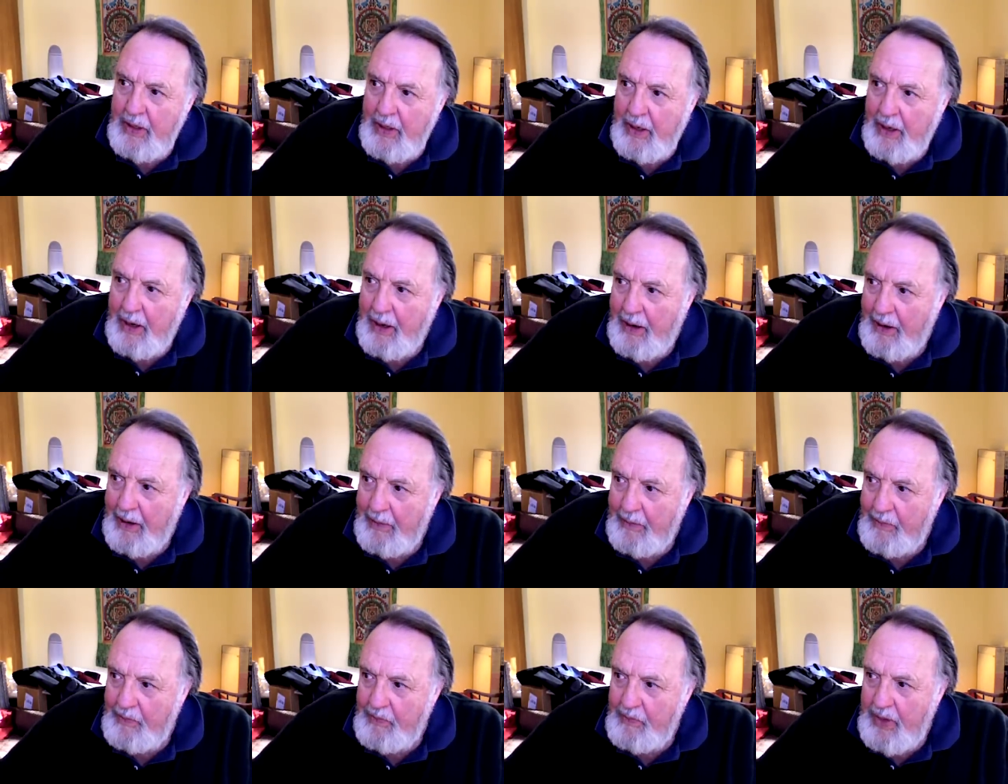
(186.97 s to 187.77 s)

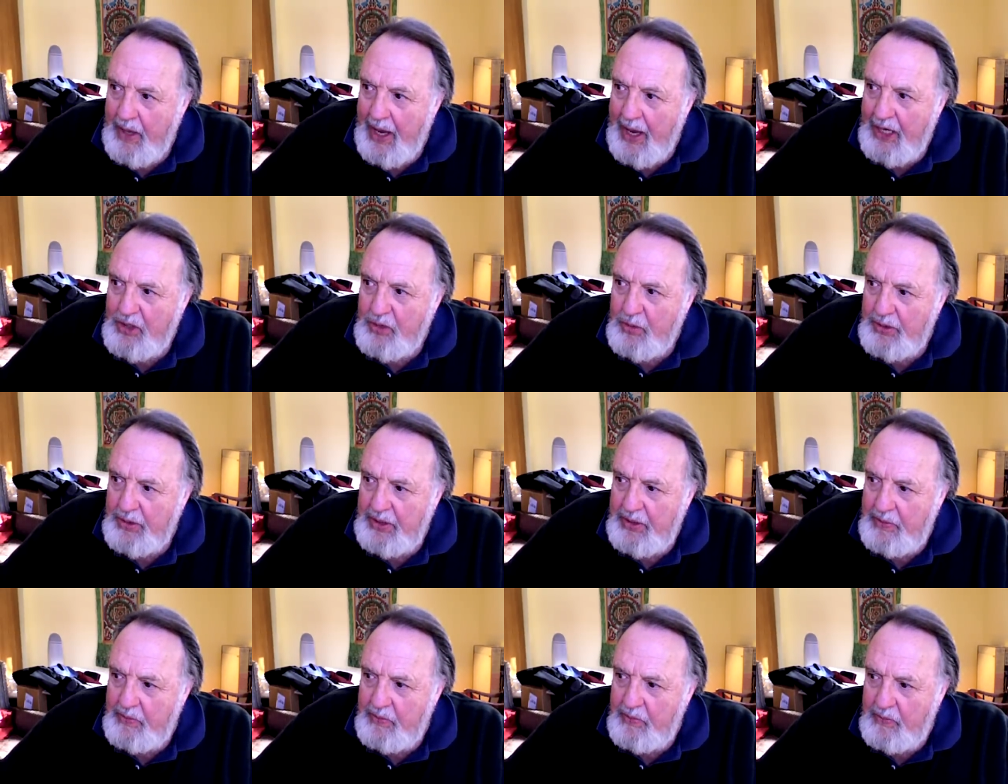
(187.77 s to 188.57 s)
um,
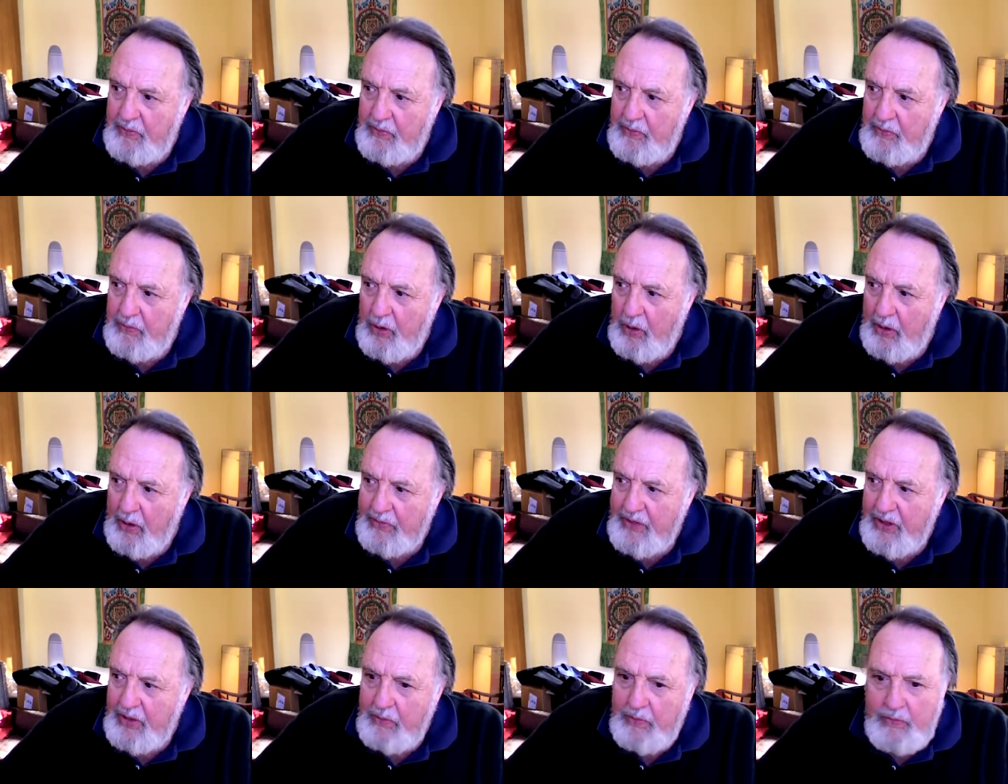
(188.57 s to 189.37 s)
actually
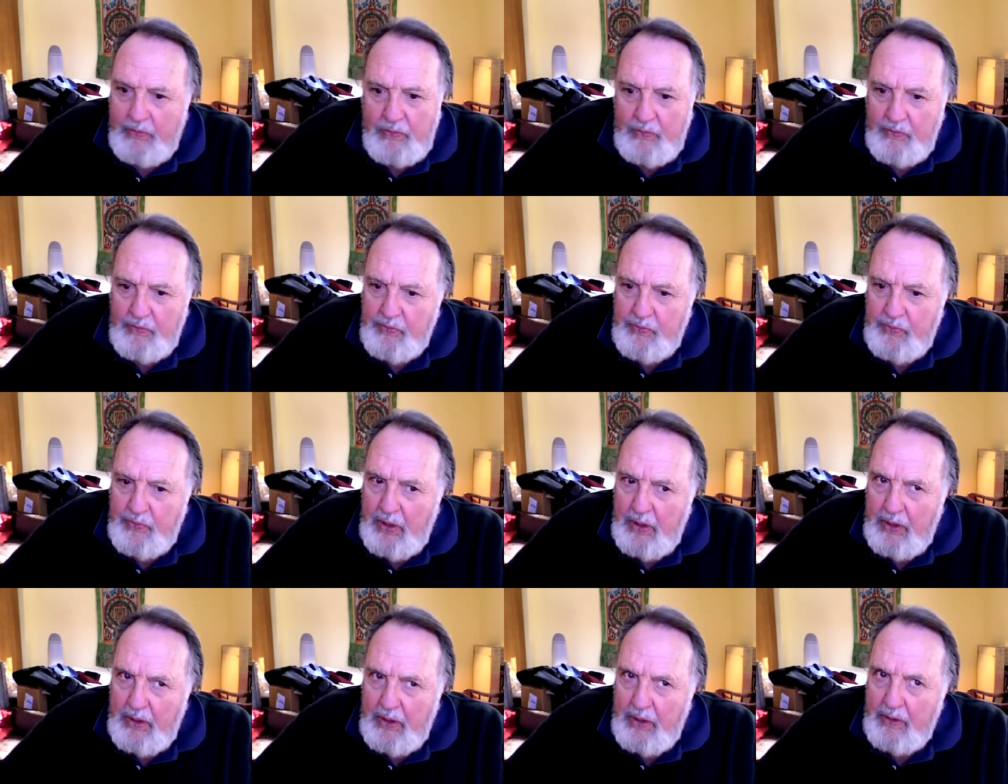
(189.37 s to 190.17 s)
often
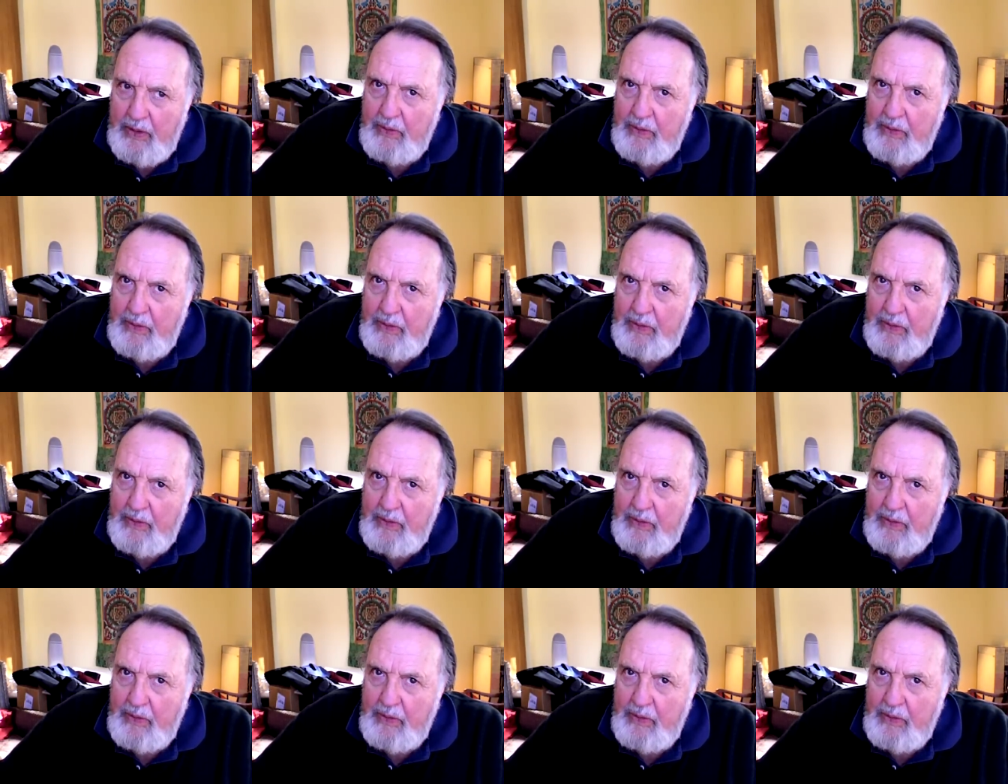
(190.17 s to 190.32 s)
uh,